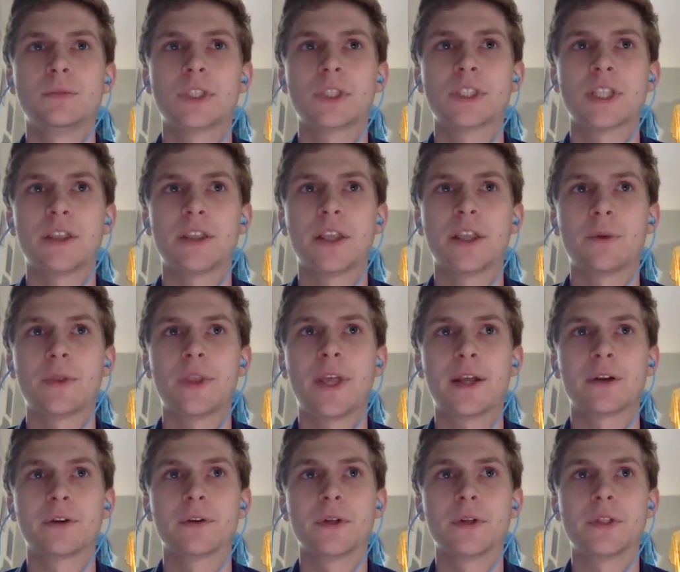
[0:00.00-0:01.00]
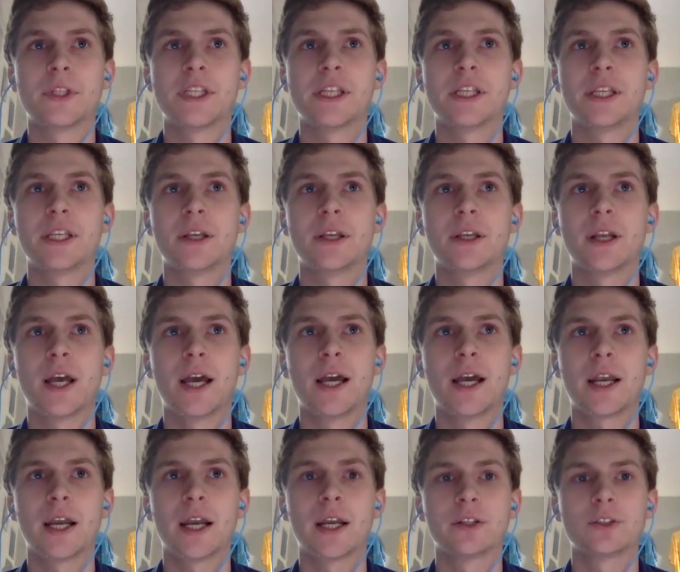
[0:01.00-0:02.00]
because I think without a routine, I
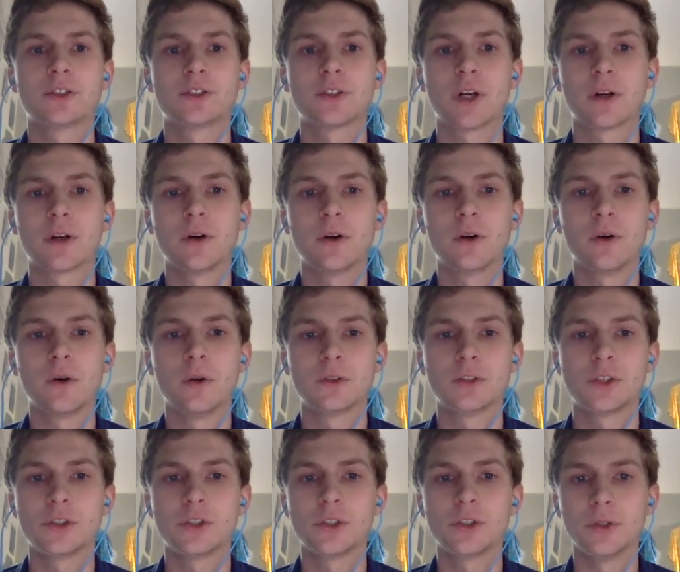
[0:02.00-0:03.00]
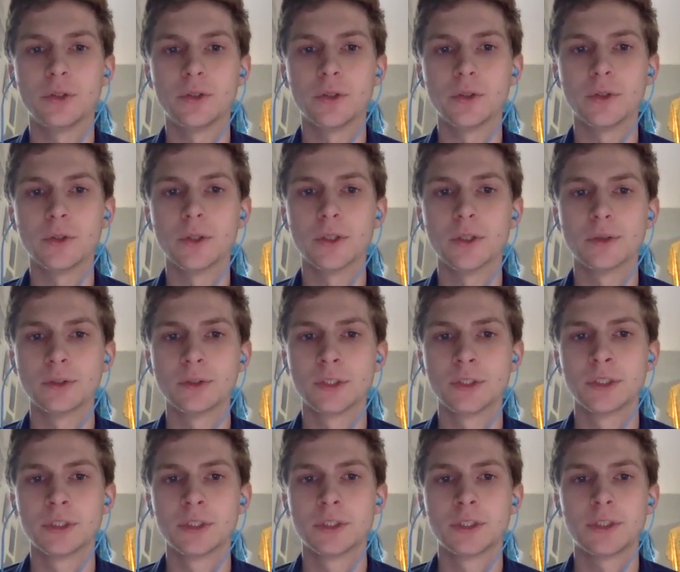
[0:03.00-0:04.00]
kind of struggle to
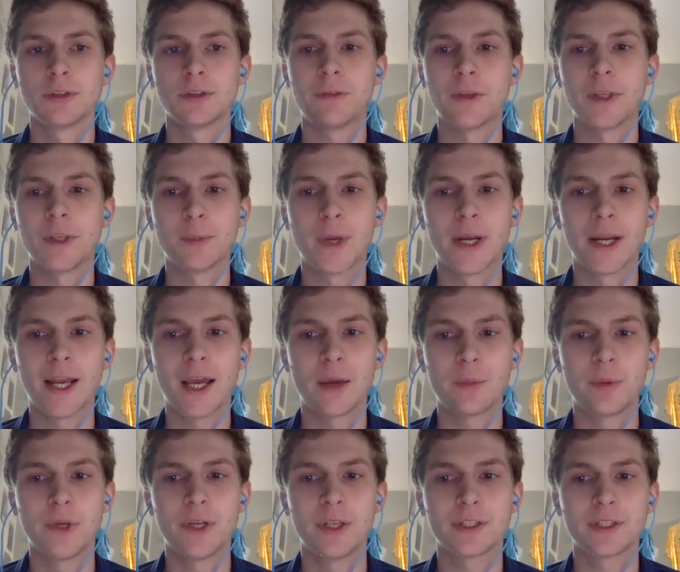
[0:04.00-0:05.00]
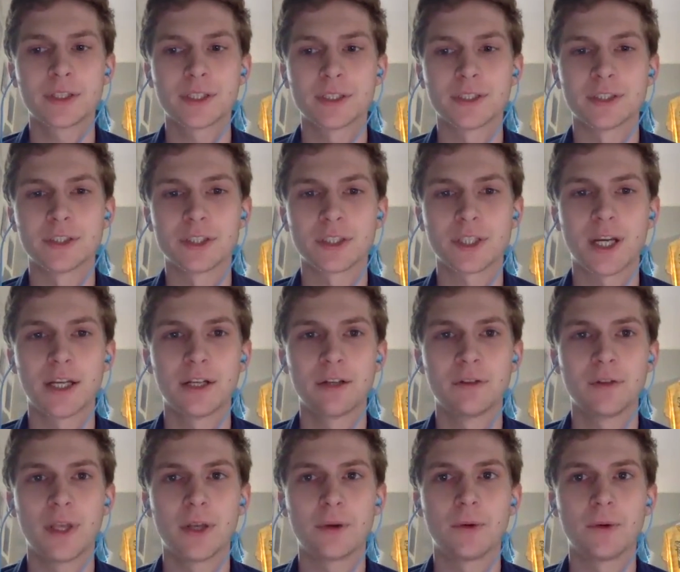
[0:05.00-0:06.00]
feed my happiness, because it's just kind of
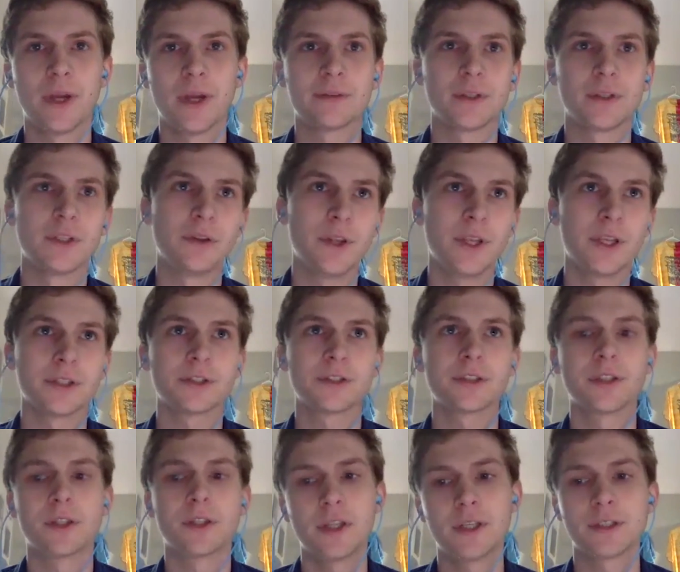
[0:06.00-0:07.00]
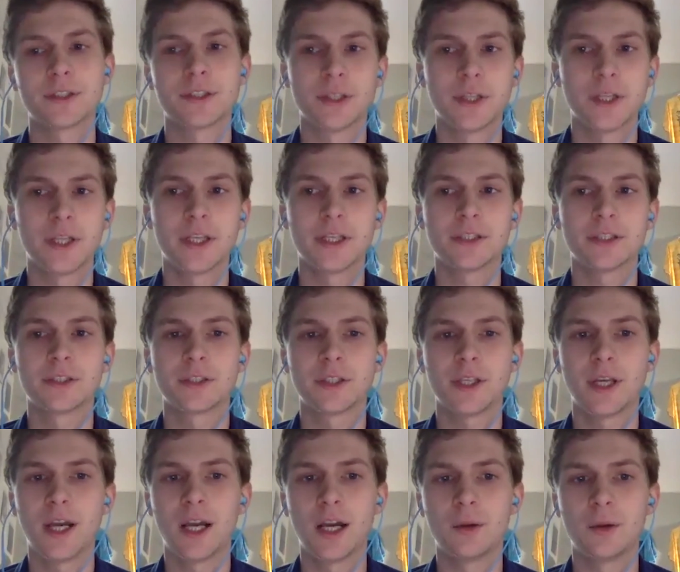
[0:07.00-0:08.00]
like, well, I have to do this and this and this.
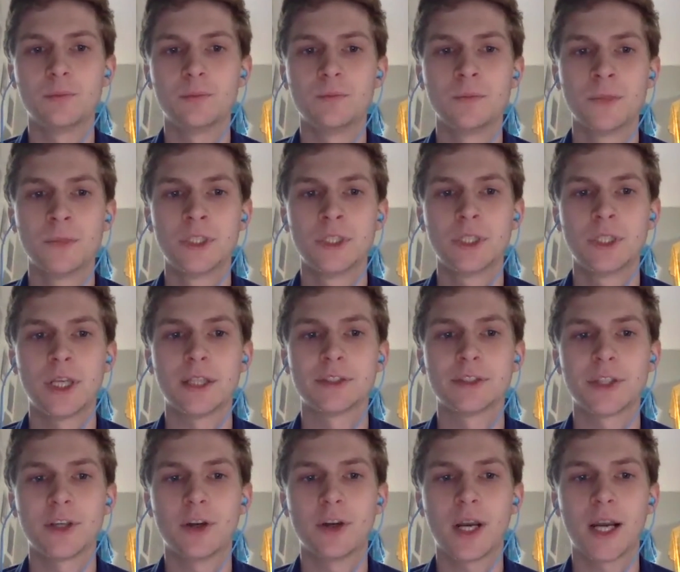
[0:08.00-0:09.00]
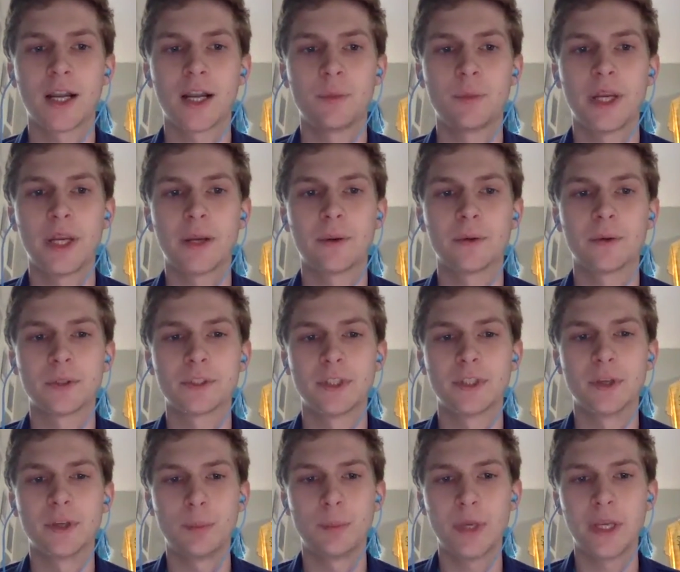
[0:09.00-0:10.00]
And so kind of being able
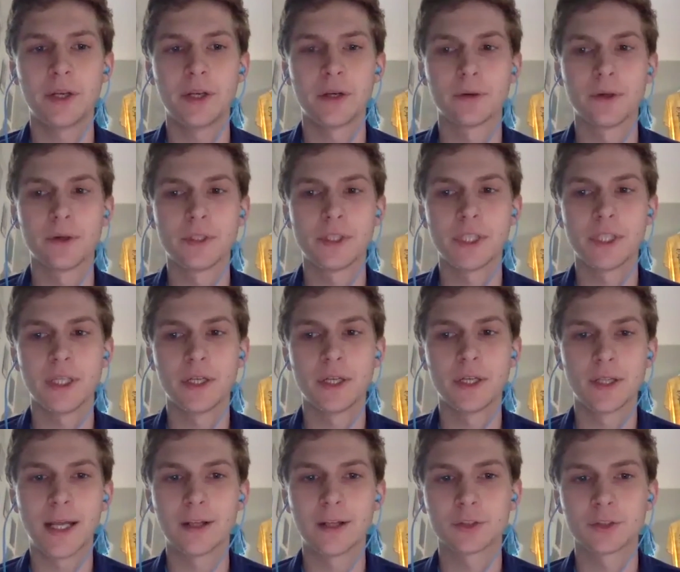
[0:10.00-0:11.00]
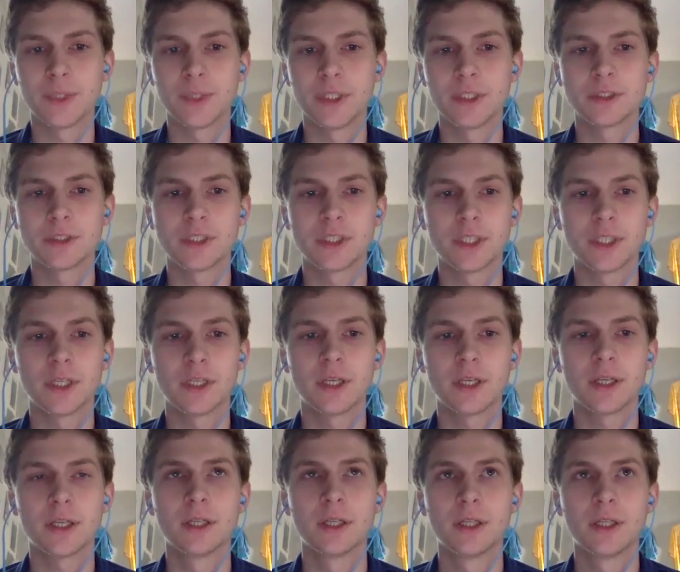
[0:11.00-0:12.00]
to be in a routine allows me to
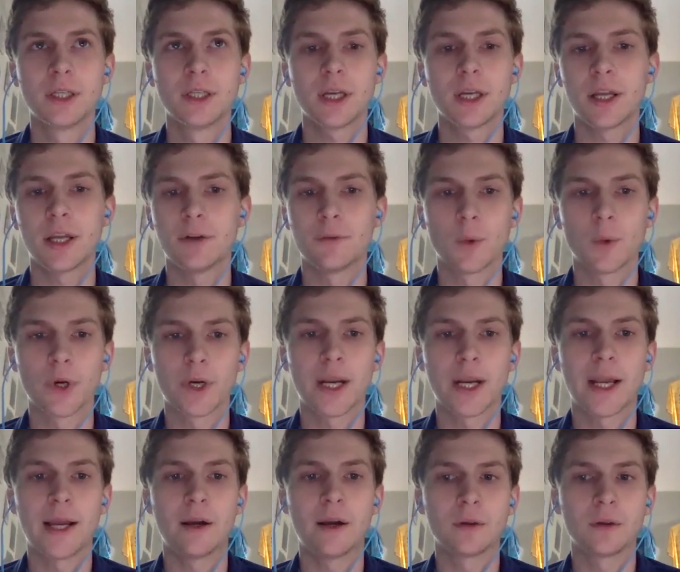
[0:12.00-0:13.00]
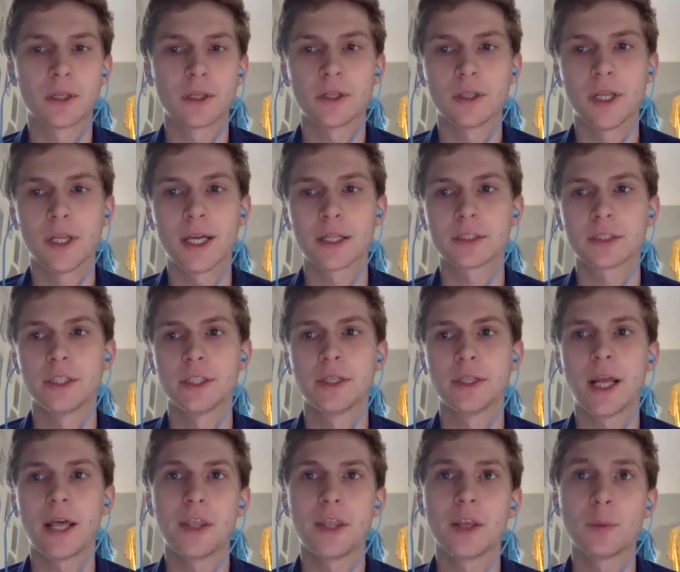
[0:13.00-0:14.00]
kind of work out and collect. And
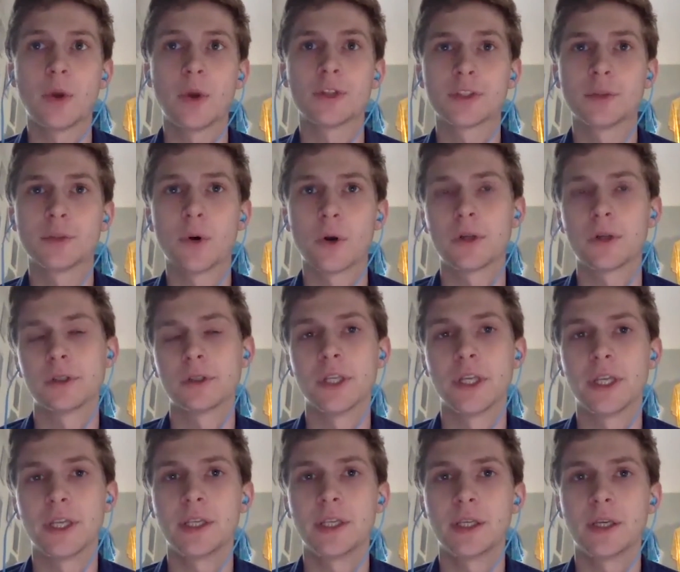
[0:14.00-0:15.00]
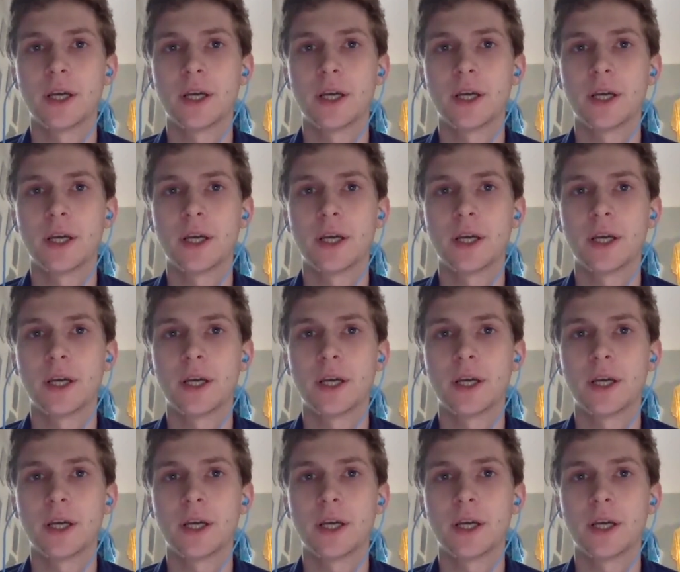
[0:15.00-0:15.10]
I think most importantly